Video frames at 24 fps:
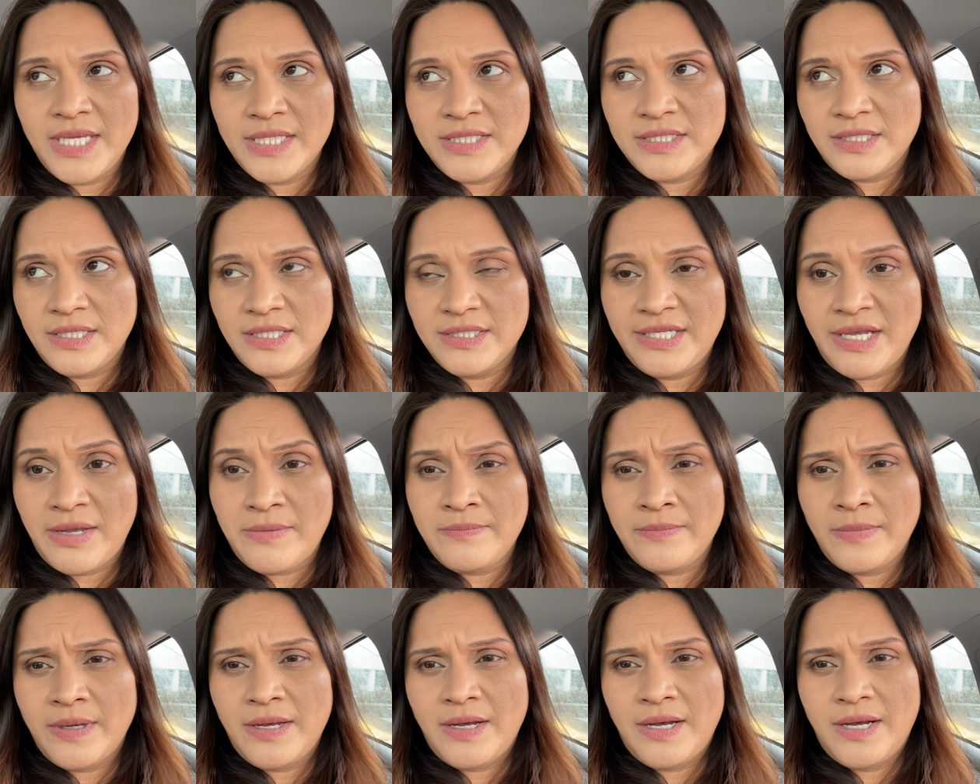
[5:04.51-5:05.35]
it's a
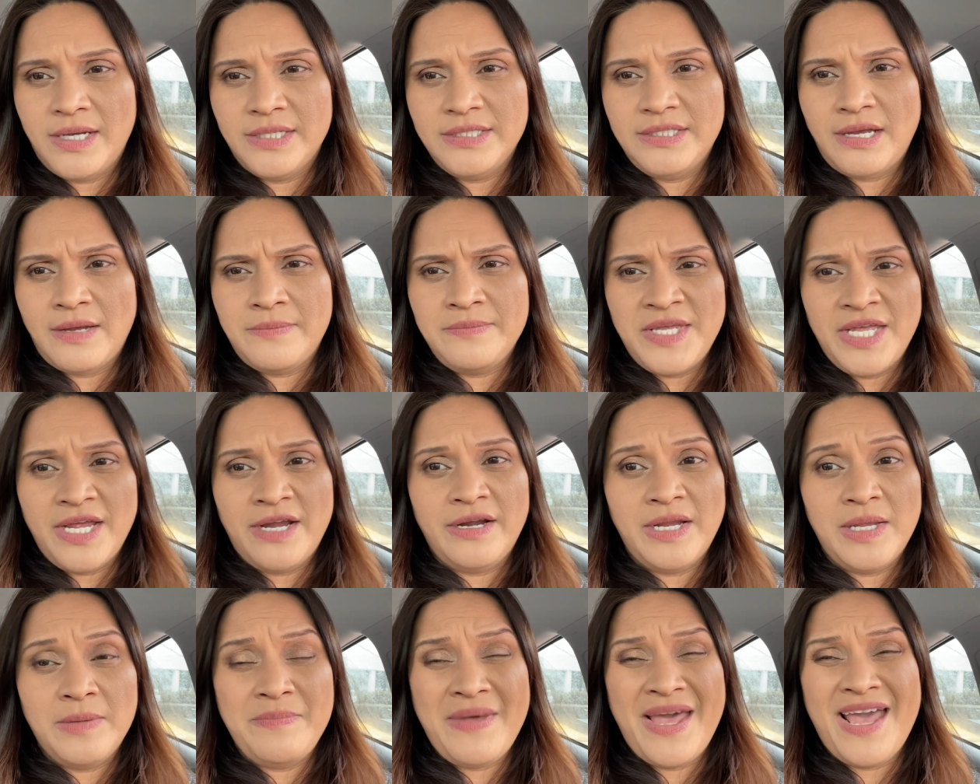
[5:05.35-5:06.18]
dem, uh,
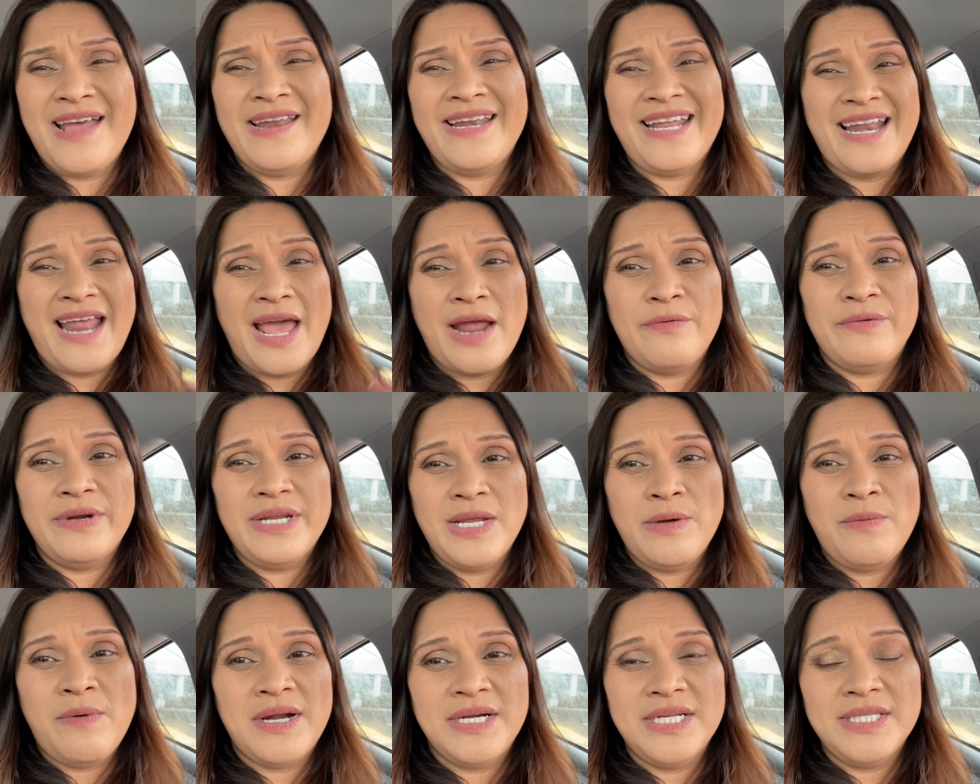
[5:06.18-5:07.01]
damier Ebene, and I
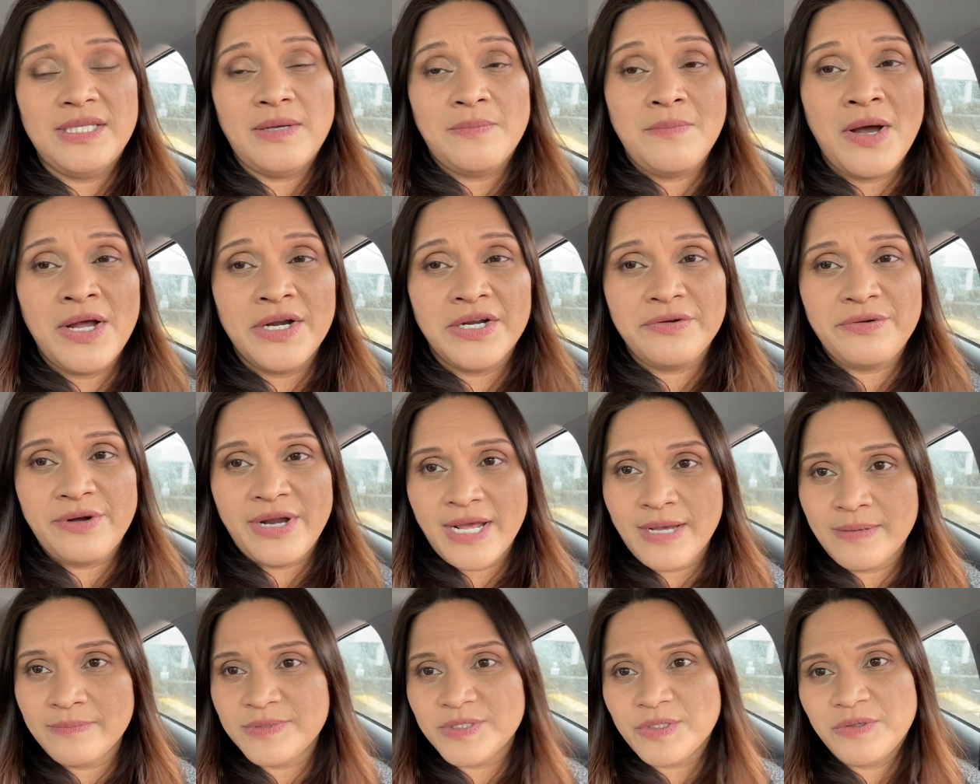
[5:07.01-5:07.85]
really wanted the
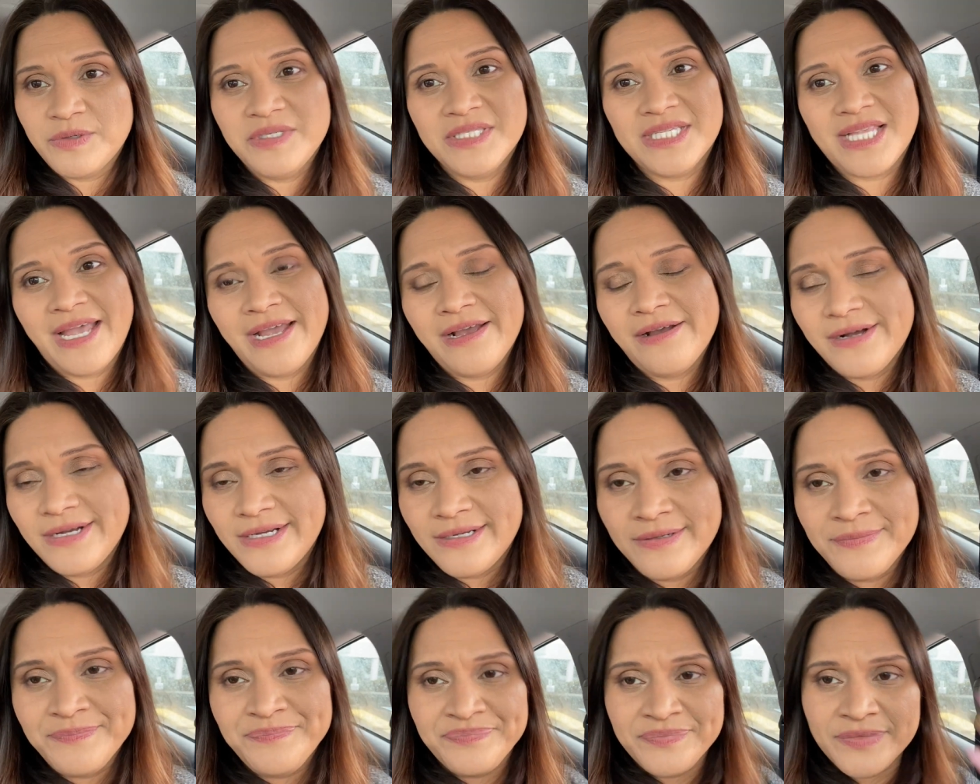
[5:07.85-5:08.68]
monogram. So he's like, oh
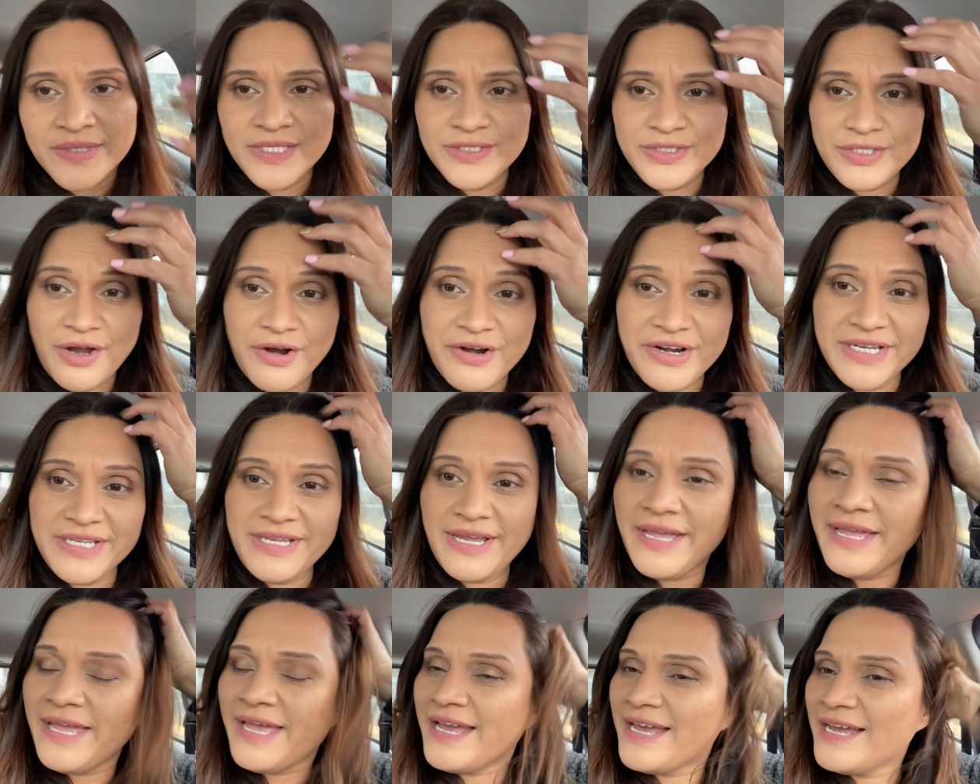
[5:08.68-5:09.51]
Sorry,
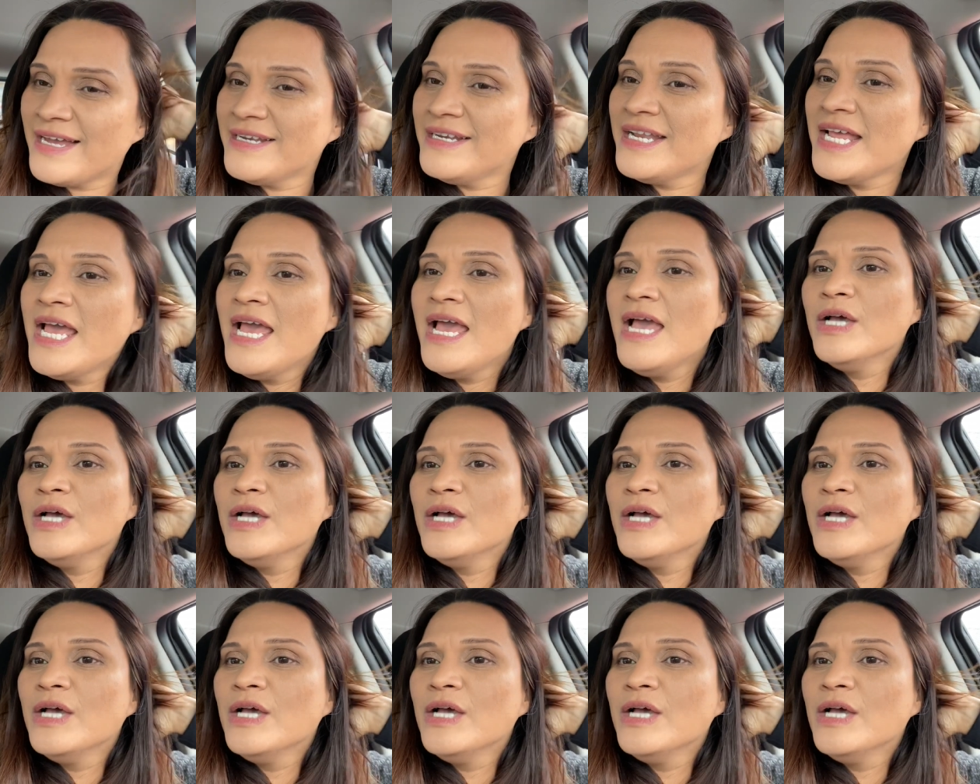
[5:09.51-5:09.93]
Diane.